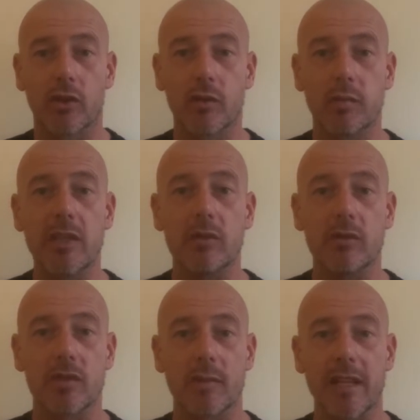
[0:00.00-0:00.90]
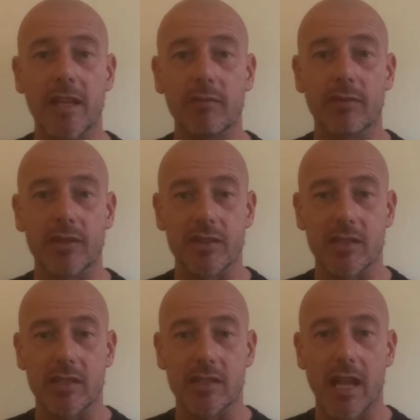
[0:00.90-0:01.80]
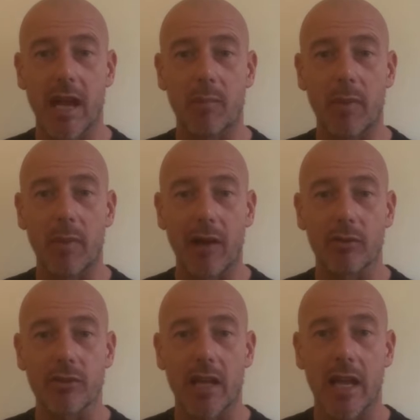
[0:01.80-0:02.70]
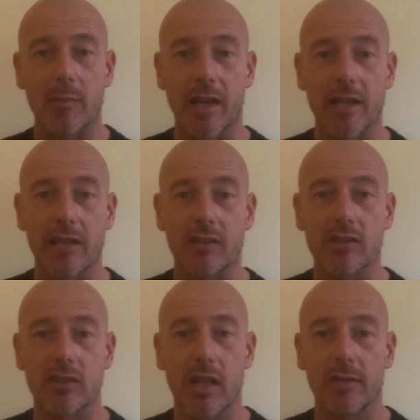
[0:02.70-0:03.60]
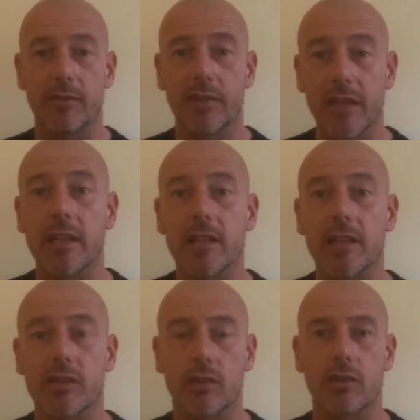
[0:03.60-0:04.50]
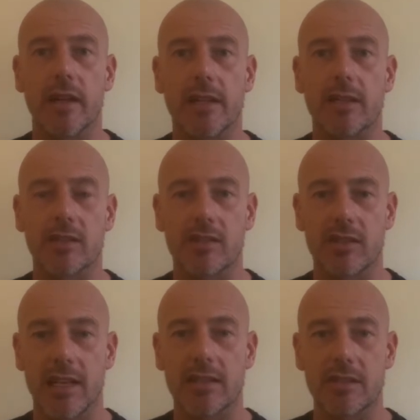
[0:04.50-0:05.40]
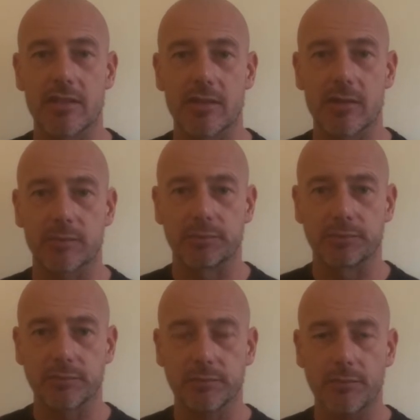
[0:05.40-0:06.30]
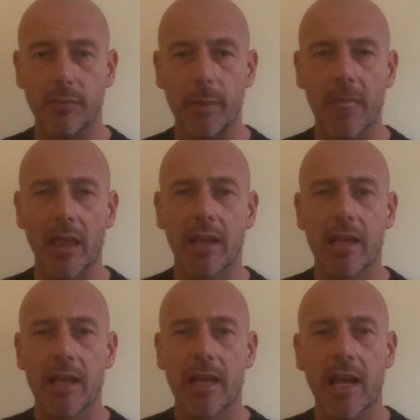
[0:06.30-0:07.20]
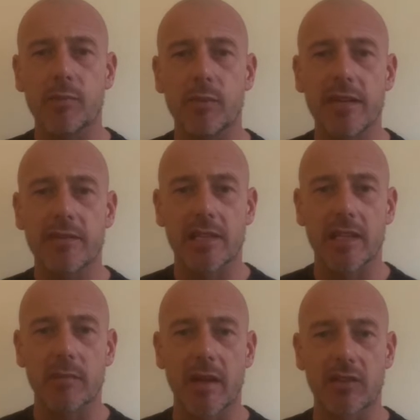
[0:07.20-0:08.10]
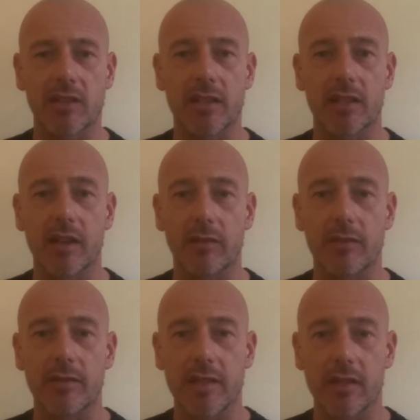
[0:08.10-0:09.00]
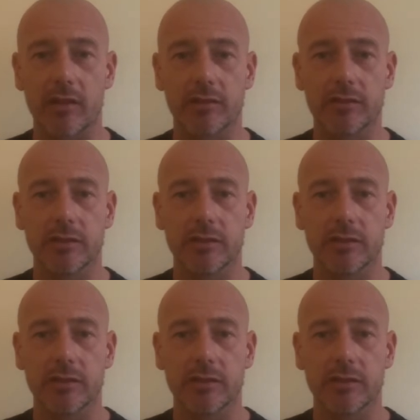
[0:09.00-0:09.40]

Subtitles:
could be used to make inferences about a player's fitness or readiness status. As previously mentioned in another video,